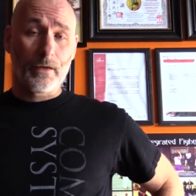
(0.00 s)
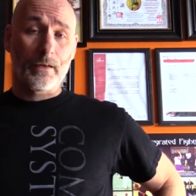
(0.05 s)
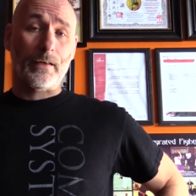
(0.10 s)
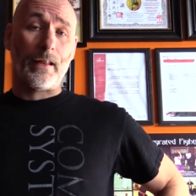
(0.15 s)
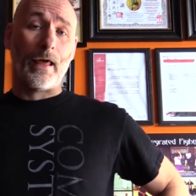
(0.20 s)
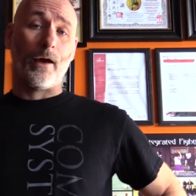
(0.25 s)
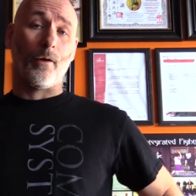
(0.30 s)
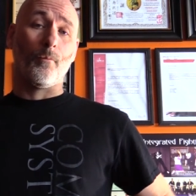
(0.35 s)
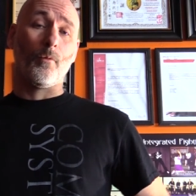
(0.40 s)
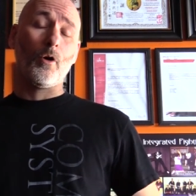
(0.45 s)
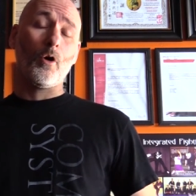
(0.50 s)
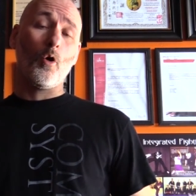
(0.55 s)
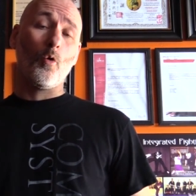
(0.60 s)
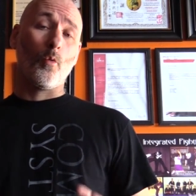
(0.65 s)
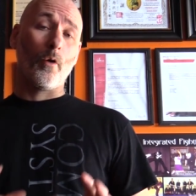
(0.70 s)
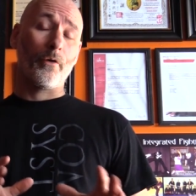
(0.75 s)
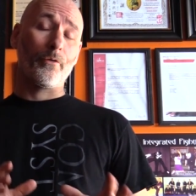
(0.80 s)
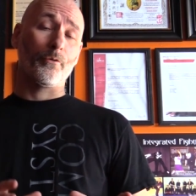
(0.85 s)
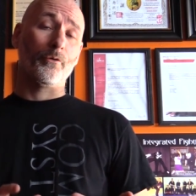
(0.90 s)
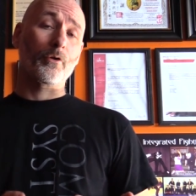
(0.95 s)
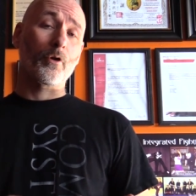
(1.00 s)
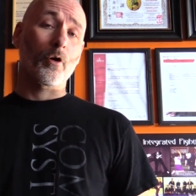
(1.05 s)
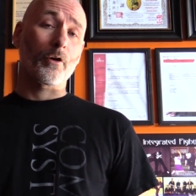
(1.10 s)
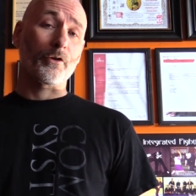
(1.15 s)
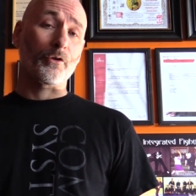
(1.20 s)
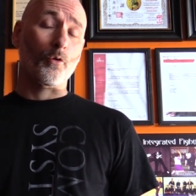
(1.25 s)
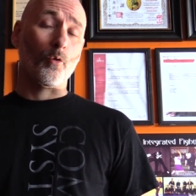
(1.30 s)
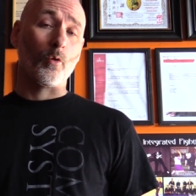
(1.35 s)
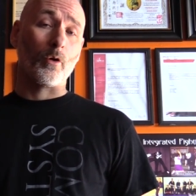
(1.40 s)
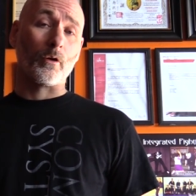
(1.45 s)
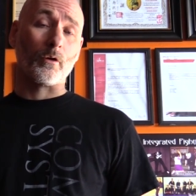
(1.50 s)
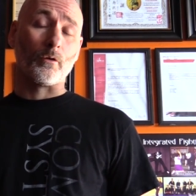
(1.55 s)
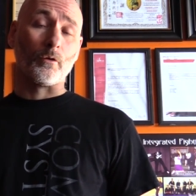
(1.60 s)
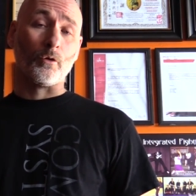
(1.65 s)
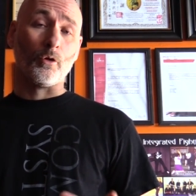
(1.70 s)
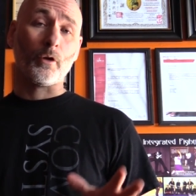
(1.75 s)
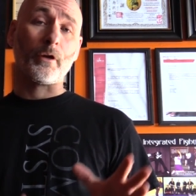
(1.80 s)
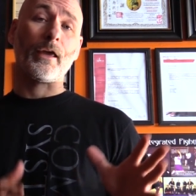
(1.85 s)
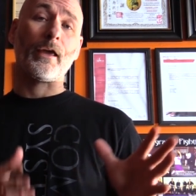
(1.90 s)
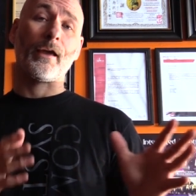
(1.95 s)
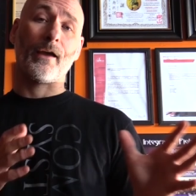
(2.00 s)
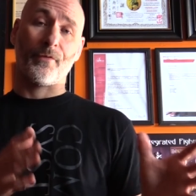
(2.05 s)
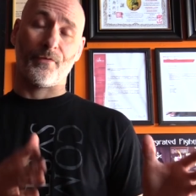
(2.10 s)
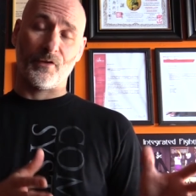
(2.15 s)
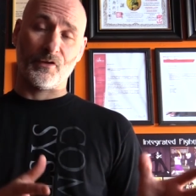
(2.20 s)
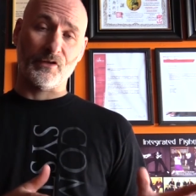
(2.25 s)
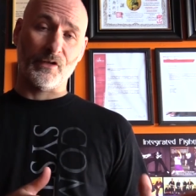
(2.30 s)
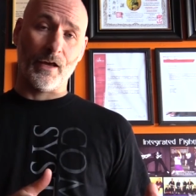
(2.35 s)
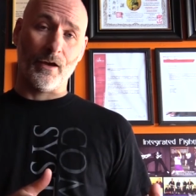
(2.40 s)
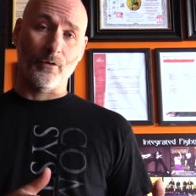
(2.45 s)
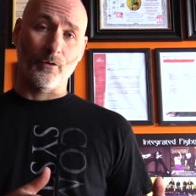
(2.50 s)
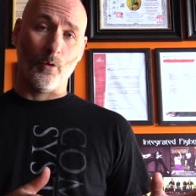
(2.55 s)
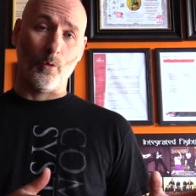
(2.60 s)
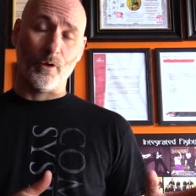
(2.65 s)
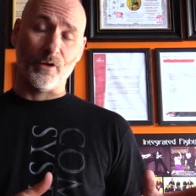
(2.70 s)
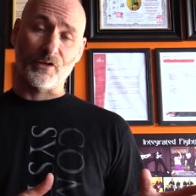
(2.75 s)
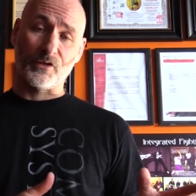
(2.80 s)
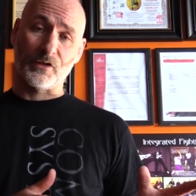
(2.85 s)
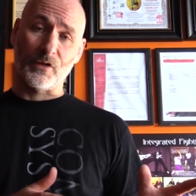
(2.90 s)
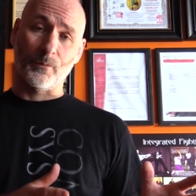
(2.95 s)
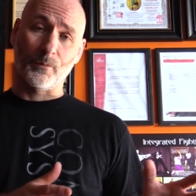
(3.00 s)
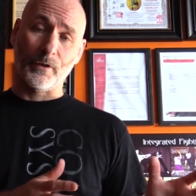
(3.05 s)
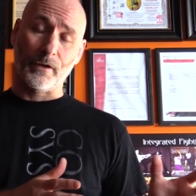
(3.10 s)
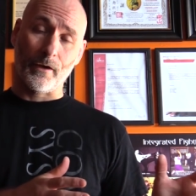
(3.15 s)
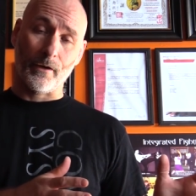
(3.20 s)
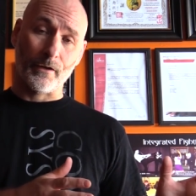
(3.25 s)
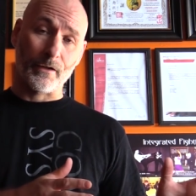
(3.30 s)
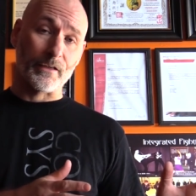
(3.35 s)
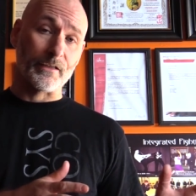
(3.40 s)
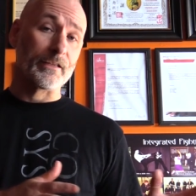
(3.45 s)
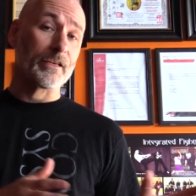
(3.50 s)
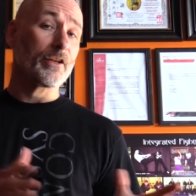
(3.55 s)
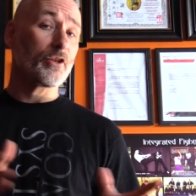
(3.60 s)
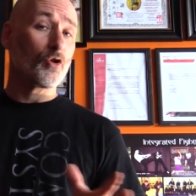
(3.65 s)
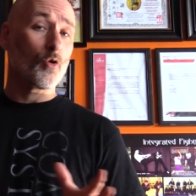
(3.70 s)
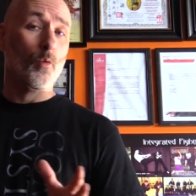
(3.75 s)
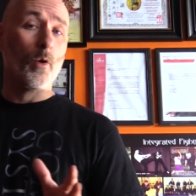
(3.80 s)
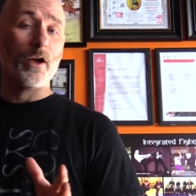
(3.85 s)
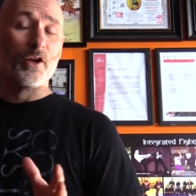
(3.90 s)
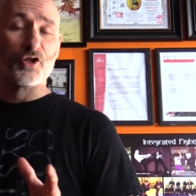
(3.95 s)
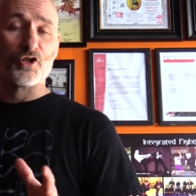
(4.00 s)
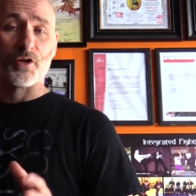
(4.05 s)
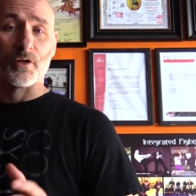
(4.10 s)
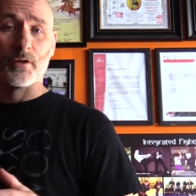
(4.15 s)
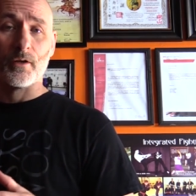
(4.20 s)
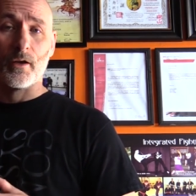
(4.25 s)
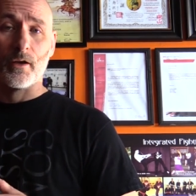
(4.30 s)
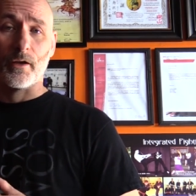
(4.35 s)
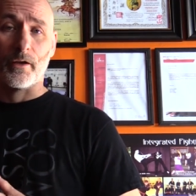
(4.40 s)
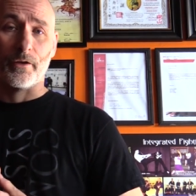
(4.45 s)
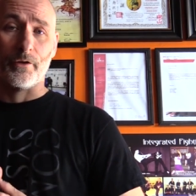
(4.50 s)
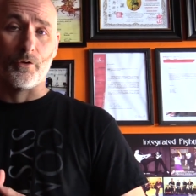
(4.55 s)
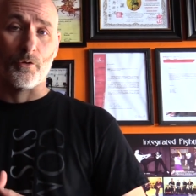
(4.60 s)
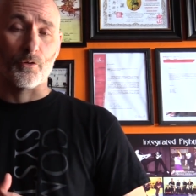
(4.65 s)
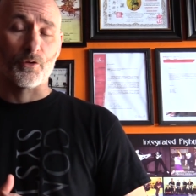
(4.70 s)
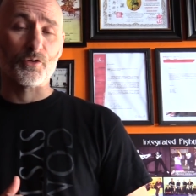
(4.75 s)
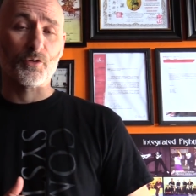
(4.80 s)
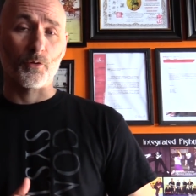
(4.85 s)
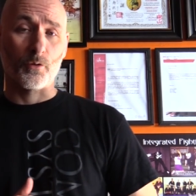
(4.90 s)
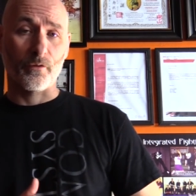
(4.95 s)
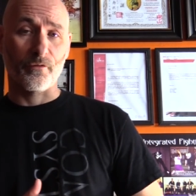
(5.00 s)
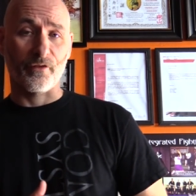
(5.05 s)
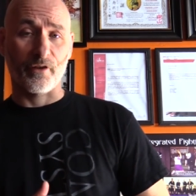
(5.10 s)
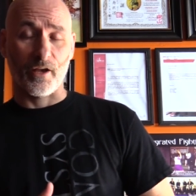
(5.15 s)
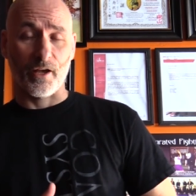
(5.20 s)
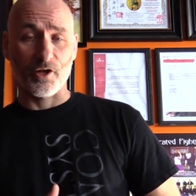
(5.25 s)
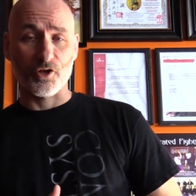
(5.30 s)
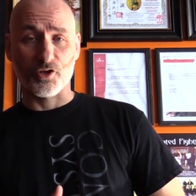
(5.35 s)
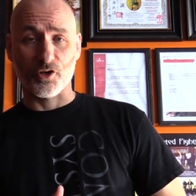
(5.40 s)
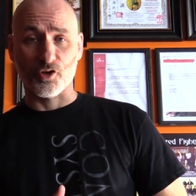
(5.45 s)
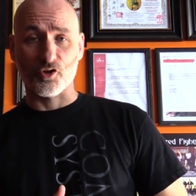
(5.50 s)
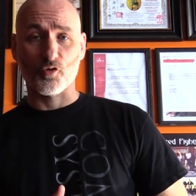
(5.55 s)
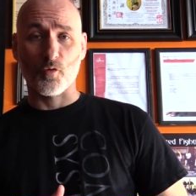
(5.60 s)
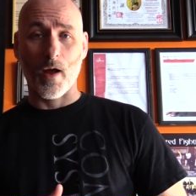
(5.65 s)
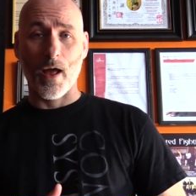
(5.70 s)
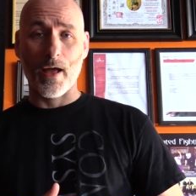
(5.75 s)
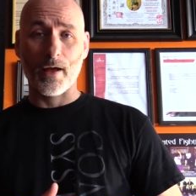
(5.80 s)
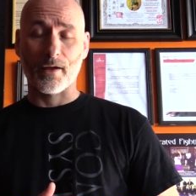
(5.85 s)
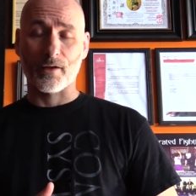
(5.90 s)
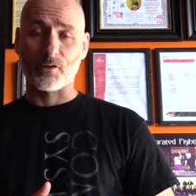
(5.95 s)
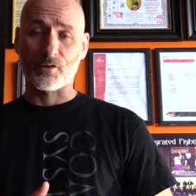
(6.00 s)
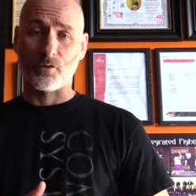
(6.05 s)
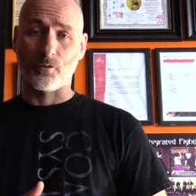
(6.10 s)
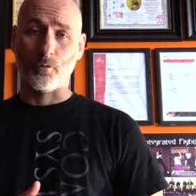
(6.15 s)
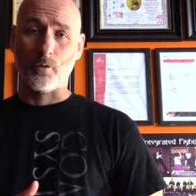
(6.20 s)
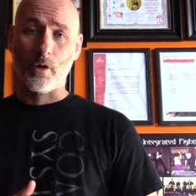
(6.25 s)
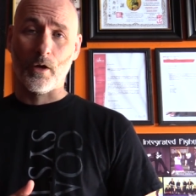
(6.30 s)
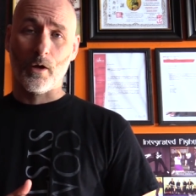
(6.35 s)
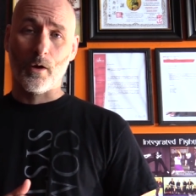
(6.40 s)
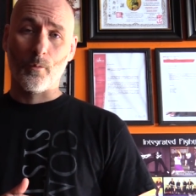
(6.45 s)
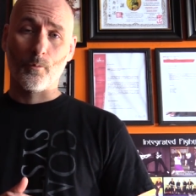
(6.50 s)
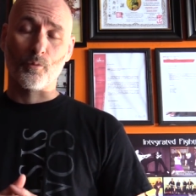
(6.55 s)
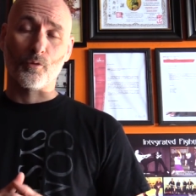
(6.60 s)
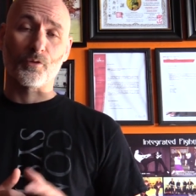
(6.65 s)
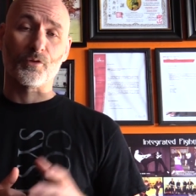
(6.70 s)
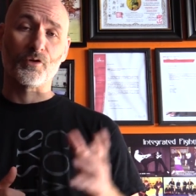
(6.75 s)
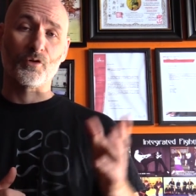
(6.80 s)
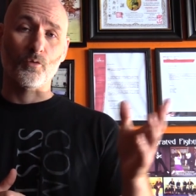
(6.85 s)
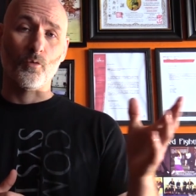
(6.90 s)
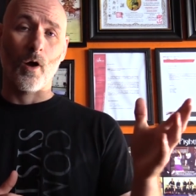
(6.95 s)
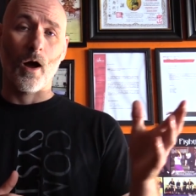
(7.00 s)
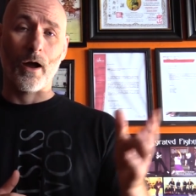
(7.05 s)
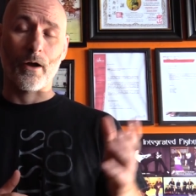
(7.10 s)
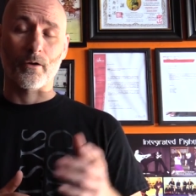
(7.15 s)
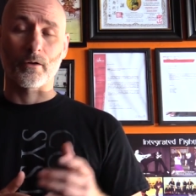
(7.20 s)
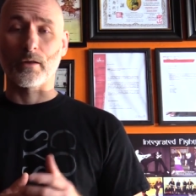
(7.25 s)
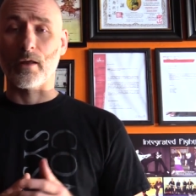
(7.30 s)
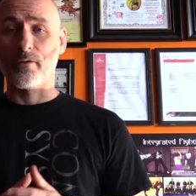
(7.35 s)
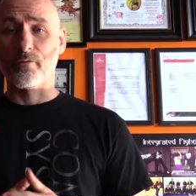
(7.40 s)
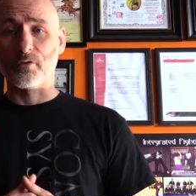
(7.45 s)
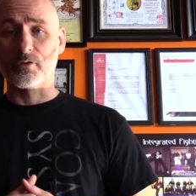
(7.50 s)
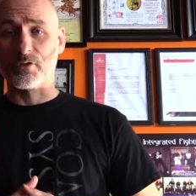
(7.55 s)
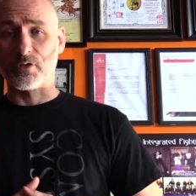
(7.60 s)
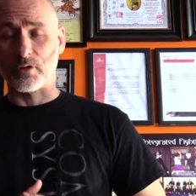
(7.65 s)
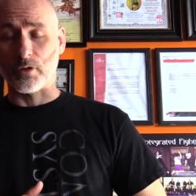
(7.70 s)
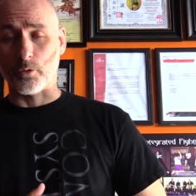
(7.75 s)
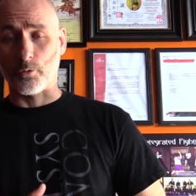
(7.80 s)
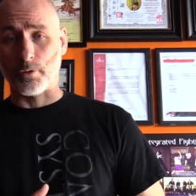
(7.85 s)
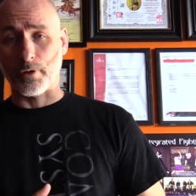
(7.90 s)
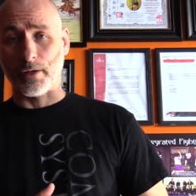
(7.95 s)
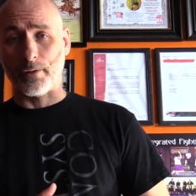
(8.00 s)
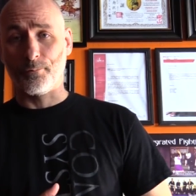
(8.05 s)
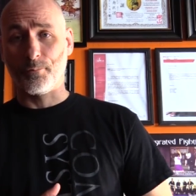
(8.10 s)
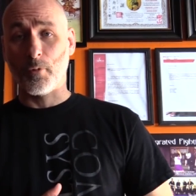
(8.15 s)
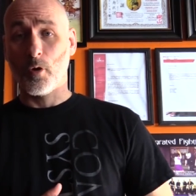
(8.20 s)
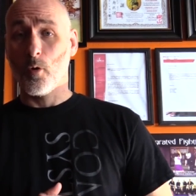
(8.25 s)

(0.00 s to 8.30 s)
Now, whether or not you're looking at this download as simply a continuation in your certification track as you pursue higher levels in learning,